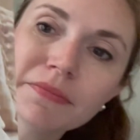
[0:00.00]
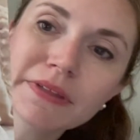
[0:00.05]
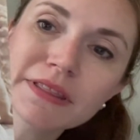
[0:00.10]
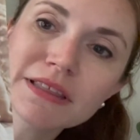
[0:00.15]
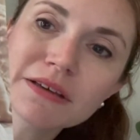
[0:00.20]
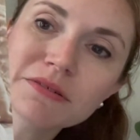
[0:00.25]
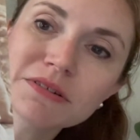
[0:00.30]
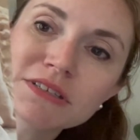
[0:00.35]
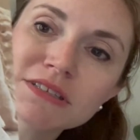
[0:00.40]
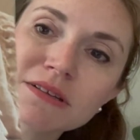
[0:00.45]

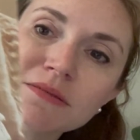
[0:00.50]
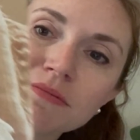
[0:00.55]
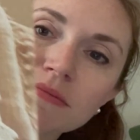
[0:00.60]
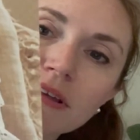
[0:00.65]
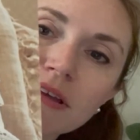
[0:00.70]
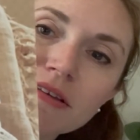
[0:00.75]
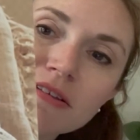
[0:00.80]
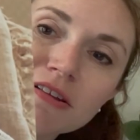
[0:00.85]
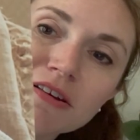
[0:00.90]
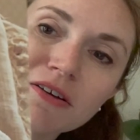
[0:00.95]
there was some,
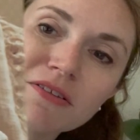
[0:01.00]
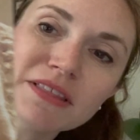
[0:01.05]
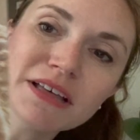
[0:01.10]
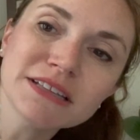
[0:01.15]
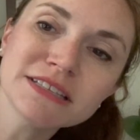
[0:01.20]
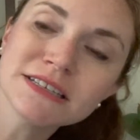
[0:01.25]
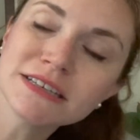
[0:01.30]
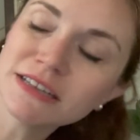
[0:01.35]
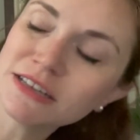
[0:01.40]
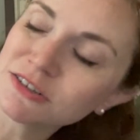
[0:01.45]
you know,
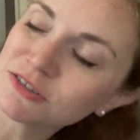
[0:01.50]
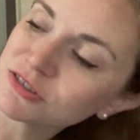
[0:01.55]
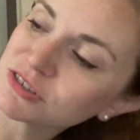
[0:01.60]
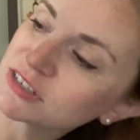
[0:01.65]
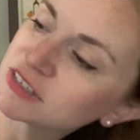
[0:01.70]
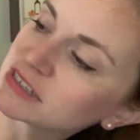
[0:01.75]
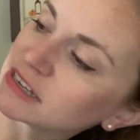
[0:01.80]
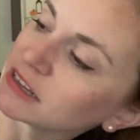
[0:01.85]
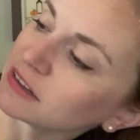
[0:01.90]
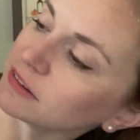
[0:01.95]
that's an
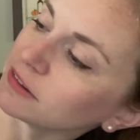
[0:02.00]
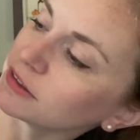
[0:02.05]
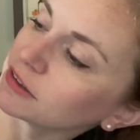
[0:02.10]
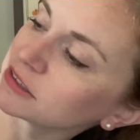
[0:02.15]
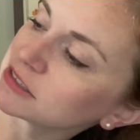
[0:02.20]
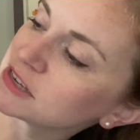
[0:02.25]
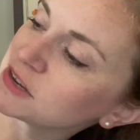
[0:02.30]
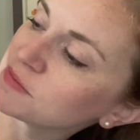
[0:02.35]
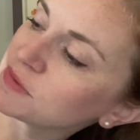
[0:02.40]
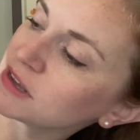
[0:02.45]
interesting
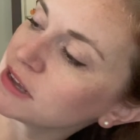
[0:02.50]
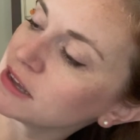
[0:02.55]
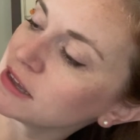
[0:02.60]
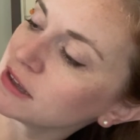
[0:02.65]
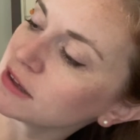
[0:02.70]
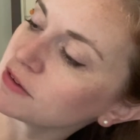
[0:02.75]
look to me.